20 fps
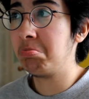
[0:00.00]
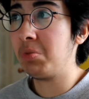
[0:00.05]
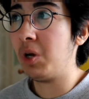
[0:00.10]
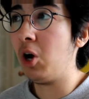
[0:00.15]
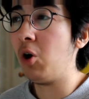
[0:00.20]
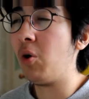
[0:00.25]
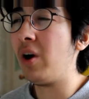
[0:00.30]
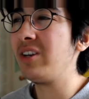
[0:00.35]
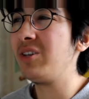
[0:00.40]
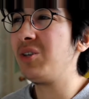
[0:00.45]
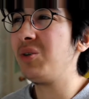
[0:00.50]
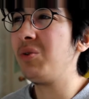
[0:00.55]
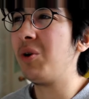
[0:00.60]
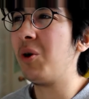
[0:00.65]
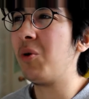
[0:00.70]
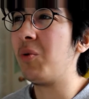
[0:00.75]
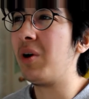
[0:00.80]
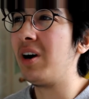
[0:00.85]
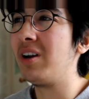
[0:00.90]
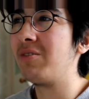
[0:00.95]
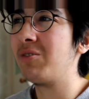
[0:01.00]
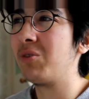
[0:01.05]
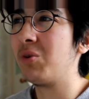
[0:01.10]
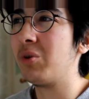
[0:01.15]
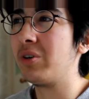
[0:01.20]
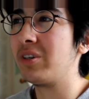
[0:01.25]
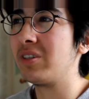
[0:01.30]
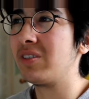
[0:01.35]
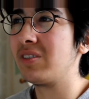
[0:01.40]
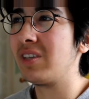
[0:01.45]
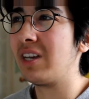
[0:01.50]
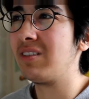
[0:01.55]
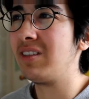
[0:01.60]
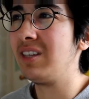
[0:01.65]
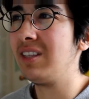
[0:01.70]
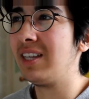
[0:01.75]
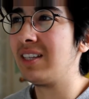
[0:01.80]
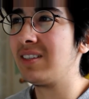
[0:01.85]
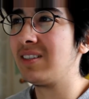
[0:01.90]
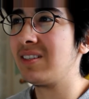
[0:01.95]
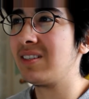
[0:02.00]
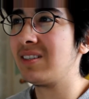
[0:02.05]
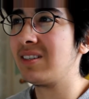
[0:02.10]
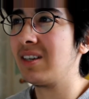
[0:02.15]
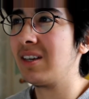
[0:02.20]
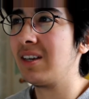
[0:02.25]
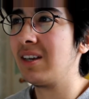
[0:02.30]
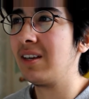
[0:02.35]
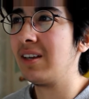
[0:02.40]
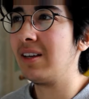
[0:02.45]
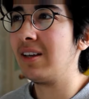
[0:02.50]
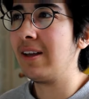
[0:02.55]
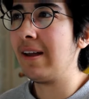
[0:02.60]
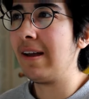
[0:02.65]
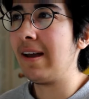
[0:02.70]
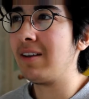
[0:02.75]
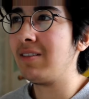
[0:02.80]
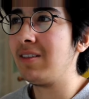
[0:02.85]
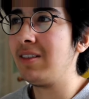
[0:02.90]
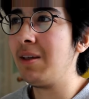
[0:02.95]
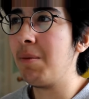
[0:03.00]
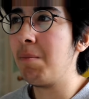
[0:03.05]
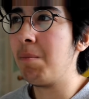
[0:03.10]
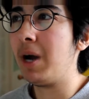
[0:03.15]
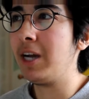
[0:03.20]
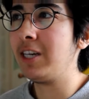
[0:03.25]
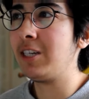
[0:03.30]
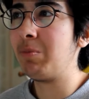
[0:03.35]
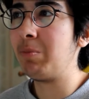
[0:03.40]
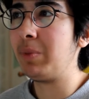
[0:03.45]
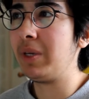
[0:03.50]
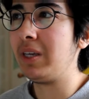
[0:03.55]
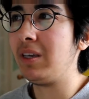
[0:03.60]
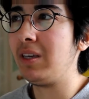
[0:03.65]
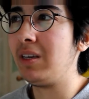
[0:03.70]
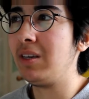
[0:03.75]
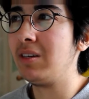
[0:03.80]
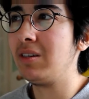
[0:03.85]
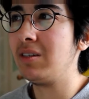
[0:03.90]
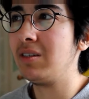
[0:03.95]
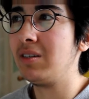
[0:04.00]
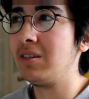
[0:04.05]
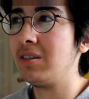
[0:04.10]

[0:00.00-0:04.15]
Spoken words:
Oh, I do know why, of course. I think that might be